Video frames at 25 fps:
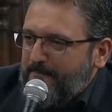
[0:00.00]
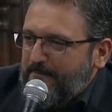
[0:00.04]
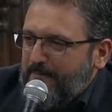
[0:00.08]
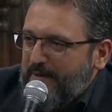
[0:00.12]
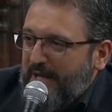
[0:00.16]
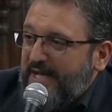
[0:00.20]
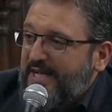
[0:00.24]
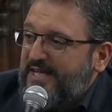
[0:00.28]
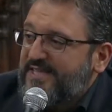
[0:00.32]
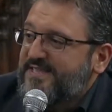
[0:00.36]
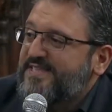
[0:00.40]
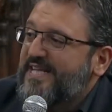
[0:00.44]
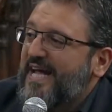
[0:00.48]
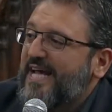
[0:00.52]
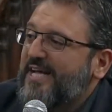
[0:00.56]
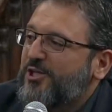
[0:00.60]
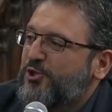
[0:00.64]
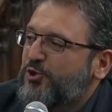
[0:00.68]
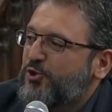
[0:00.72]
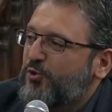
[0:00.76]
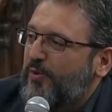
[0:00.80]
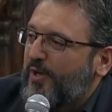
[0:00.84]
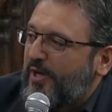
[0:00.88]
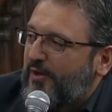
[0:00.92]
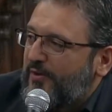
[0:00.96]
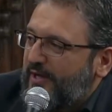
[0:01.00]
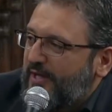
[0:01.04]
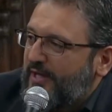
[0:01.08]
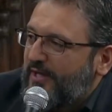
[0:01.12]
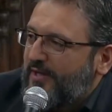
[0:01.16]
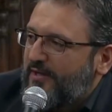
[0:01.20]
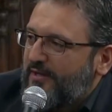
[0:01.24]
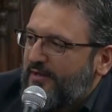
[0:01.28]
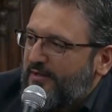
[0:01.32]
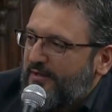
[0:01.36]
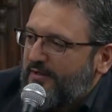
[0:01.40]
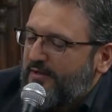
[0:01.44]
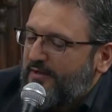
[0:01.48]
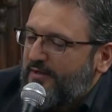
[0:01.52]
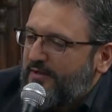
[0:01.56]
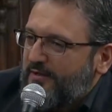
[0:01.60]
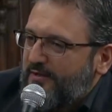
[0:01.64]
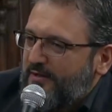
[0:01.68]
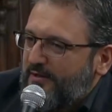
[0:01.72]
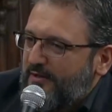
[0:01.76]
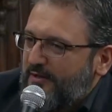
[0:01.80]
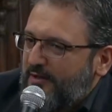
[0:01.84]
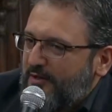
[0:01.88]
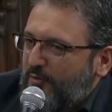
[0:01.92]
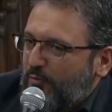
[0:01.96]
And a sanctuary
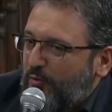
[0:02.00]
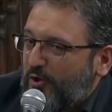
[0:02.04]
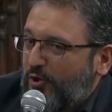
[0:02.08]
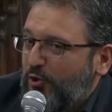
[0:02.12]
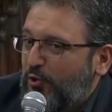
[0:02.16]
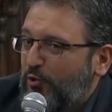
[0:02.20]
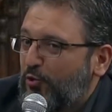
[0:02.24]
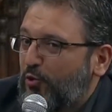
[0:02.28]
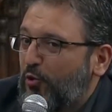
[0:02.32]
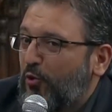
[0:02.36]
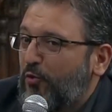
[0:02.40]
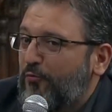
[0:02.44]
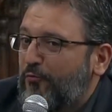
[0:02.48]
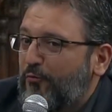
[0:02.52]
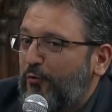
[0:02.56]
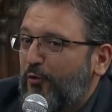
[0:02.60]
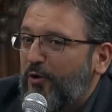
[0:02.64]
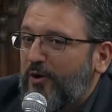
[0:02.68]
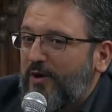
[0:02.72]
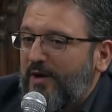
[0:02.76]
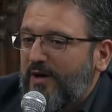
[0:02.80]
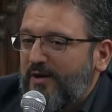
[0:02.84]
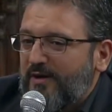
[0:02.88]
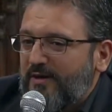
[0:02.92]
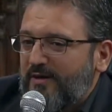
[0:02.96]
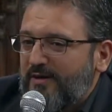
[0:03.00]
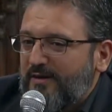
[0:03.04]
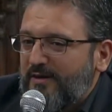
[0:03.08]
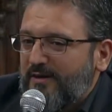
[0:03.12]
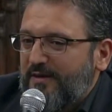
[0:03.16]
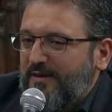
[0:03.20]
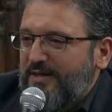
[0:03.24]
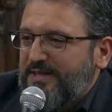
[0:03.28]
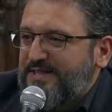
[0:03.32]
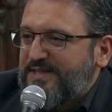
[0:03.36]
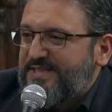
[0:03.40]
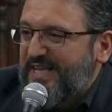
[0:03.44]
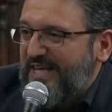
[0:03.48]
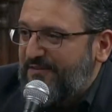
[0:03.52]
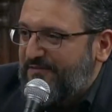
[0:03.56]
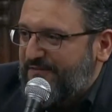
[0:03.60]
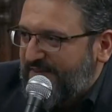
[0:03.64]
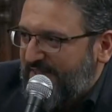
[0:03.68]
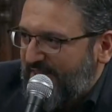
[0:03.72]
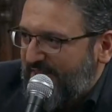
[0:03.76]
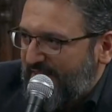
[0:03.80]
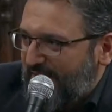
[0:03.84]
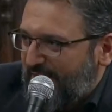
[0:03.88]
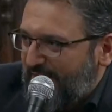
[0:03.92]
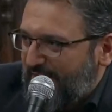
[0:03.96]
where you go for
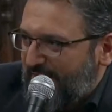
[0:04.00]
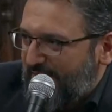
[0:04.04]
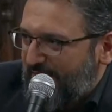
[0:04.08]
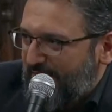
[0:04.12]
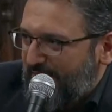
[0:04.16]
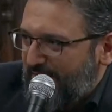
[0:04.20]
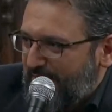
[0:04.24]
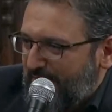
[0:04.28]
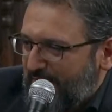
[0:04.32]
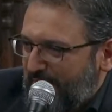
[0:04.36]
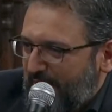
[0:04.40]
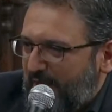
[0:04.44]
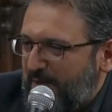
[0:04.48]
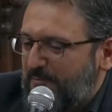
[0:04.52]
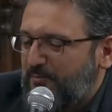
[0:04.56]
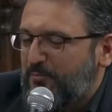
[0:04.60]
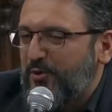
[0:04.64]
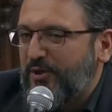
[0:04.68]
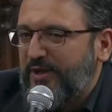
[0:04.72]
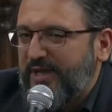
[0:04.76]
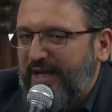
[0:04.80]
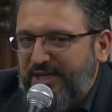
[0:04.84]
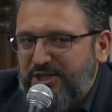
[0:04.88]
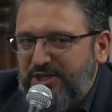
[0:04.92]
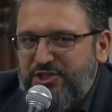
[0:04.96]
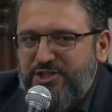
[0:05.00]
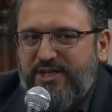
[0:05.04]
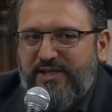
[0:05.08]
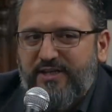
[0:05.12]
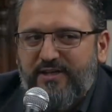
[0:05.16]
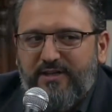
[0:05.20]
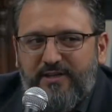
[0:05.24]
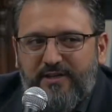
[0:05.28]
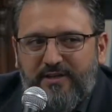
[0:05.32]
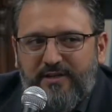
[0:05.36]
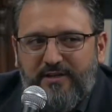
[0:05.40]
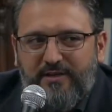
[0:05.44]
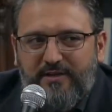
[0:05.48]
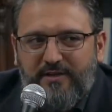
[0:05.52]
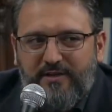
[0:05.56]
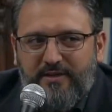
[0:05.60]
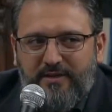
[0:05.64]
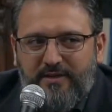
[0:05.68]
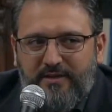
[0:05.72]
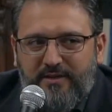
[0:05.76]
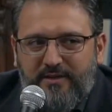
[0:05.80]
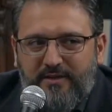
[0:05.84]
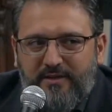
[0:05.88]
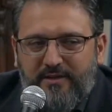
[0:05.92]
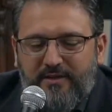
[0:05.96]
safety and protection.
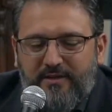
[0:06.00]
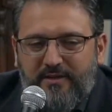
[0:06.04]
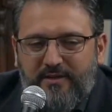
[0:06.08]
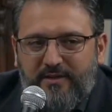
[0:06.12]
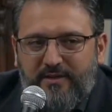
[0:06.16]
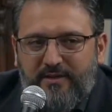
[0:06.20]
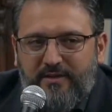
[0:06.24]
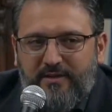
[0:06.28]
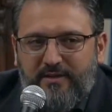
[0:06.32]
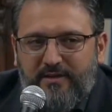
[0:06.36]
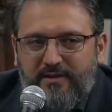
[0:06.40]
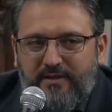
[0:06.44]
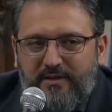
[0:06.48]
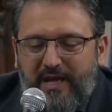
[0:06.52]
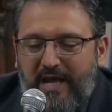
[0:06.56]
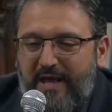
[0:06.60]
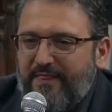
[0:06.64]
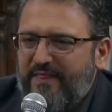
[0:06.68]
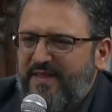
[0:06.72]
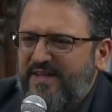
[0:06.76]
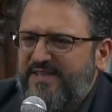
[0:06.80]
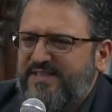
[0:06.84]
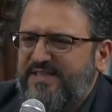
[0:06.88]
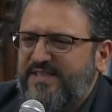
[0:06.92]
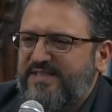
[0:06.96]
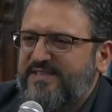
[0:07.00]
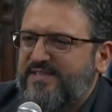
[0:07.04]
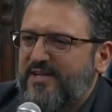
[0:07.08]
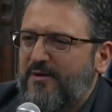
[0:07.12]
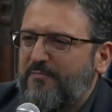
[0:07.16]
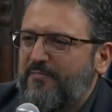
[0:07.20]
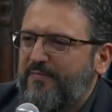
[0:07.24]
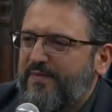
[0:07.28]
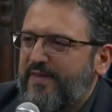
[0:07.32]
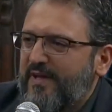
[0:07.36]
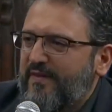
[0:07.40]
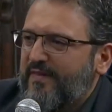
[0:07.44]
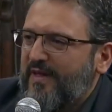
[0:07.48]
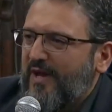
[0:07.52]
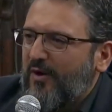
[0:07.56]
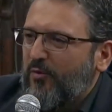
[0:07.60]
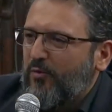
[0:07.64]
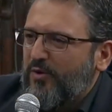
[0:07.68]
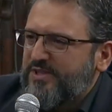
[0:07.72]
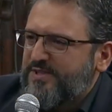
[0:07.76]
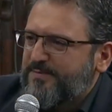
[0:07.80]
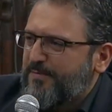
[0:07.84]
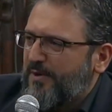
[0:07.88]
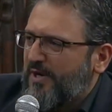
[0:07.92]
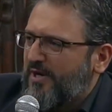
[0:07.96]
And this is something that
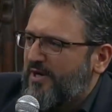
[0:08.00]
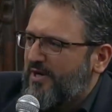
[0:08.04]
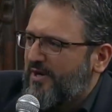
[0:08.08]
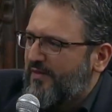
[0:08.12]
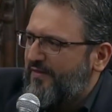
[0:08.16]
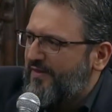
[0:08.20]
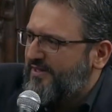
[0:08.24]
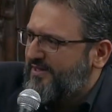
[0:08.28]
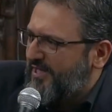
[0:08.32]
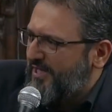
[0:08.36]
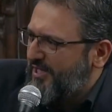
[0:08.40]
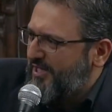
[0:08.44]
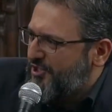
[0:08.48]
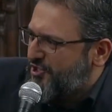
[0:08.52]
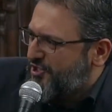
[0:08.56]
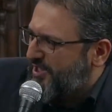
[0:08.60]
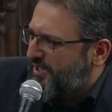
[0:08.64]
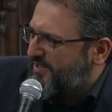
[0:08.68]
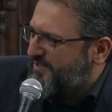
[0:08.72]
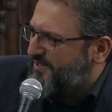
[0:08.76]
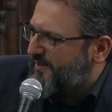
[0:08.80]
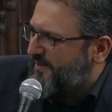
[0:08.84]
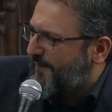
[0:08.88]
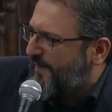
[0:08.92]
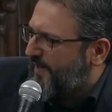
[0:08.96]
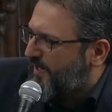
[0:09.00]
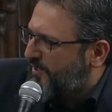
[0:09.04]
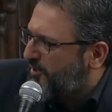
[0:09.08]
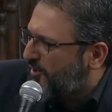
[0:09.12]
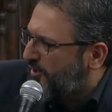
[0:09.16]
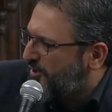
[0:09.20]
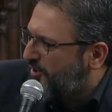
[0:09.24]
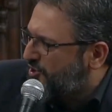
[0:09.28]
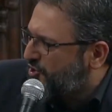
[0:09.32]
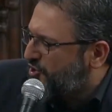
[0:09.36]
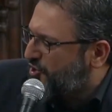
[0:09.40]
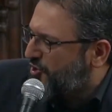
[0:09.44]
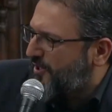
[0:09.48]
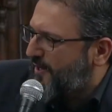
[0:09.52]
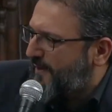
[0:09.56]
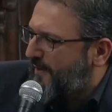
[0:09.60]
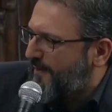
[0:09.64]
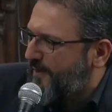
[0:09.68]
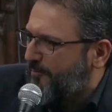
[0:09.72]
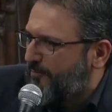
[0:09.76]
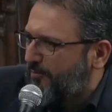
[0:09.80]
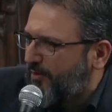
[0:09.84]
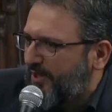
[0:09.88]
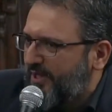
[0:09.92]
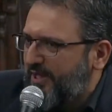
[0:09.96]
was part of the teachings and the culture and
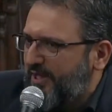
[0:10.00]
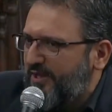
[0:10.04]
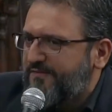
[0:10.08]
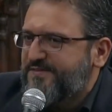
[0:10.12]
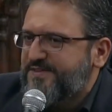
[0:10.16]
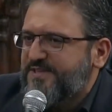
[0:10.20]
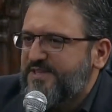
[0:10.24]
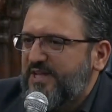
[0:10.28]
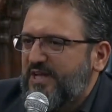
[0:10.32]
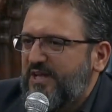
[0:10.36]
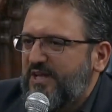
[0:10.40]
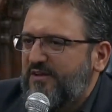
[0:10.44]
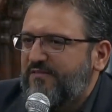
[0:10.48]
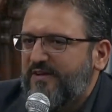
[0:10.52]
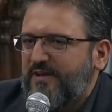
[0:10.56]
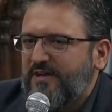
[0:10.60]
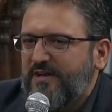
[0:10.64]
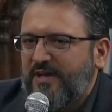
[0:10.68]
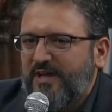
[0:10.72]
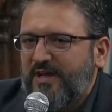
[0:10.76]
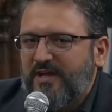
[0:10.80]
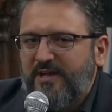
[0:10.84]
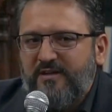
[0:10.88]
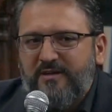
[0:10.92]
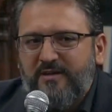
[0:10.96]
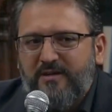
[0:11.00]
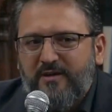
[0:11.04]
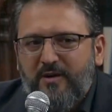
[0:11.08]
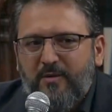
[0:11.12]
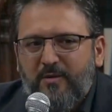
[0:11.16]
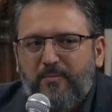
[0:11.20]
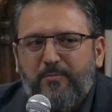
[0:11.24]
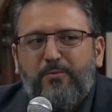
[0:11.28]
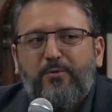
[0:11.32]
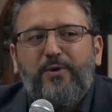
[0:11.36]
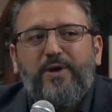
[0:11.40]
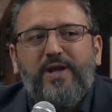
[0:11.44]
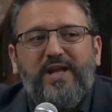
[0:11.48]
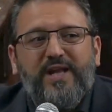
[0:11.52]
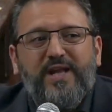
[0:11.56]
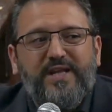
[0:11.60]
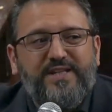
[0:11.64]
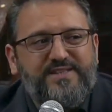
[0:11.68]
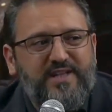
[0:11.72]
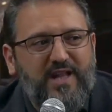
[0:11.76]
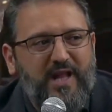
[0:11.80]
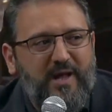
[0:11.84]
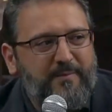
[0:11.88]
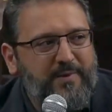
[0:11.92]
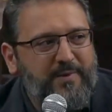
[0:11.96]
the beliefs even in
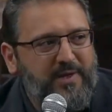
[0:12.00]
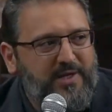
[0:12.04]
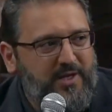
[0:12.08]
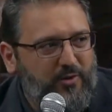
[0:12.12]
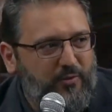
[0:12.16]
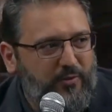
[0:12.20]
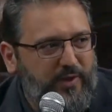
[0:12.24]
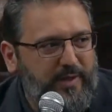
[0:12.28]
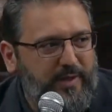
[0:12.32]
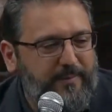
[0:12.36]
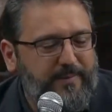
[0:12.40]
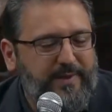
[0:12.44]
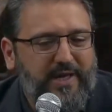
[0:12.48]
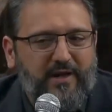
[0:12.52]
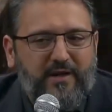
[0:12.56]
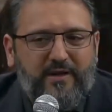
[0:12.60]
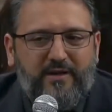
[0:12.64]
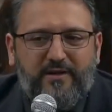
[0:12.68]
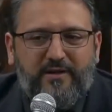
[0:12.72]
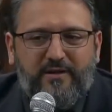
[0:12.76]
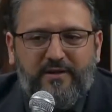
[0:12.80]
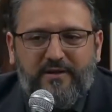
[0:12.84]
pre-Islamic Arabia.